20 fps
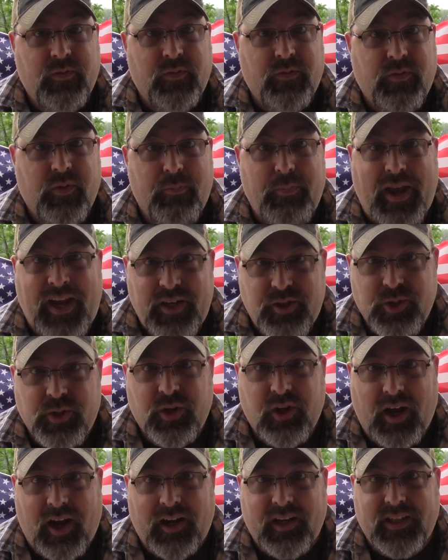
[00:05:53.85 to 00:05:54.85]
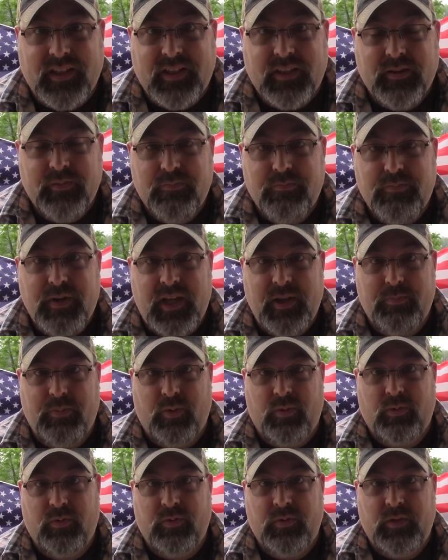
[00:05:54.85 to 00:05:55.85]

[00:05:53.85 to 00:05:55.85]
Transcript: for patriotic people.